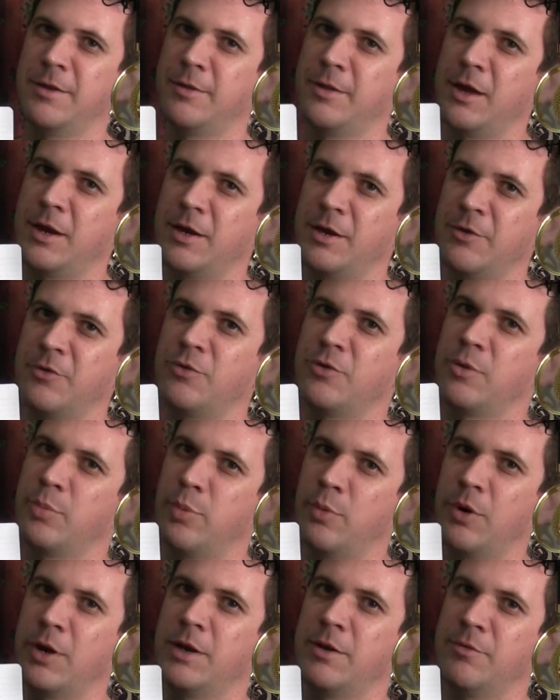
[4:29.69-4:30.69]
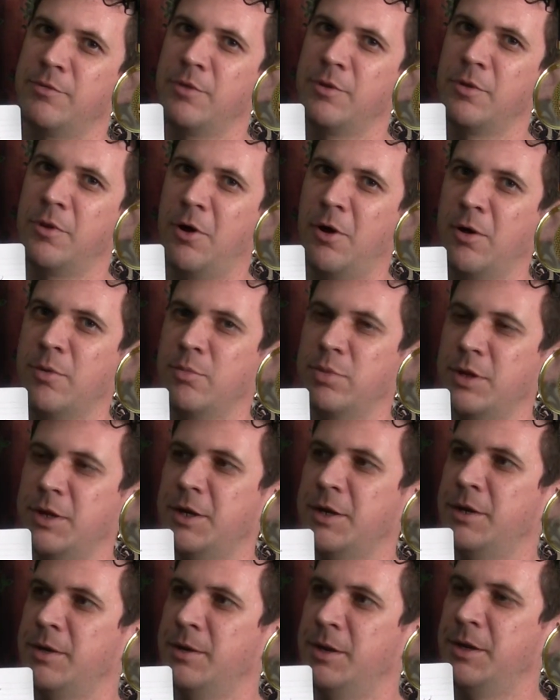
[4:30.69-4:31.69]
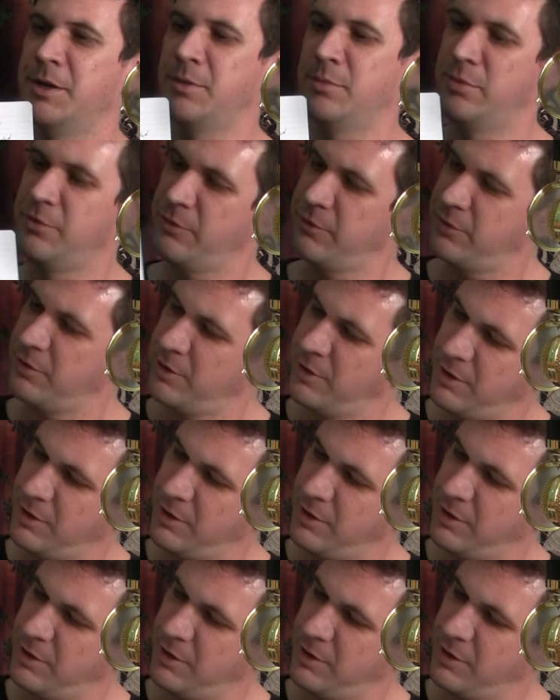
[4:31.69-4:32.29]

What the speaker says: That is the point of the long bladed nibs.